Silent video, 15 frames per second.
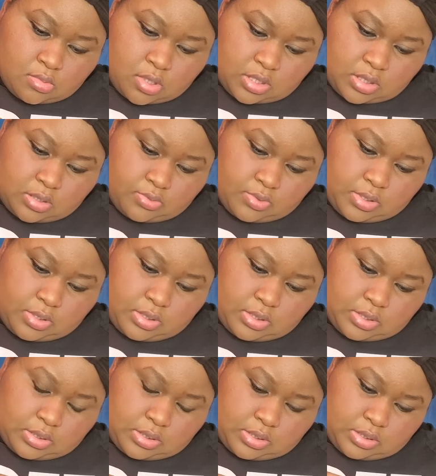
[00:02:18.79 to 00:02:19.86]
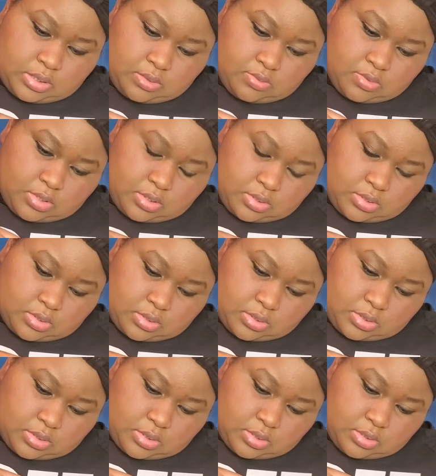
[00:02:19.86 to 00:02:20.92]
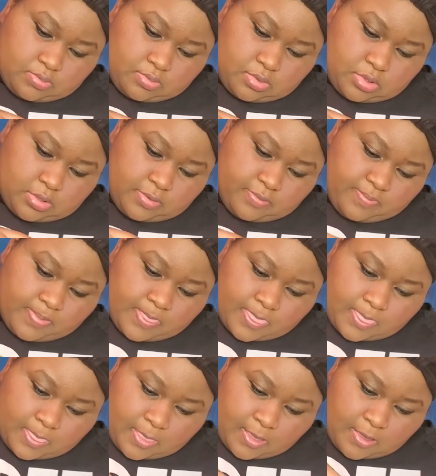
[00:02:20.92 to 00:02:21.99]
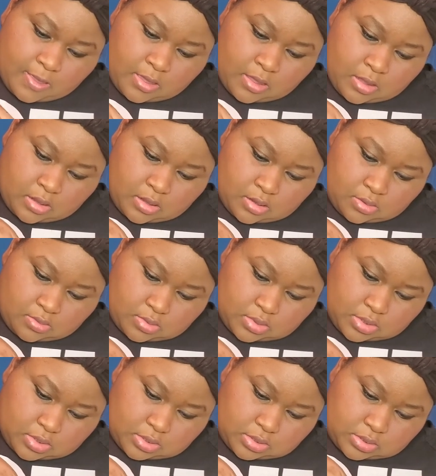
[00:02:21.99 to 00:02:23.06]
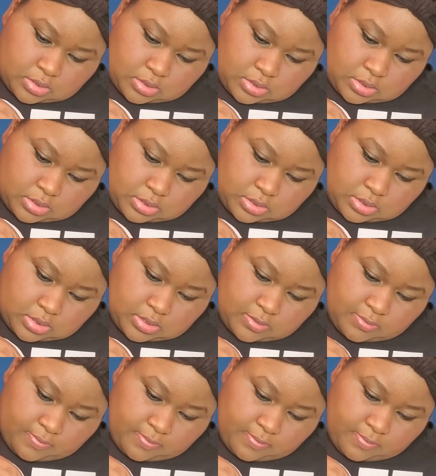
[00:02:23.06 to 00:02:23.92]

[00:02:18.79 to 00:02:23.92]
You don't really need to see what it looks like, but I want you to see.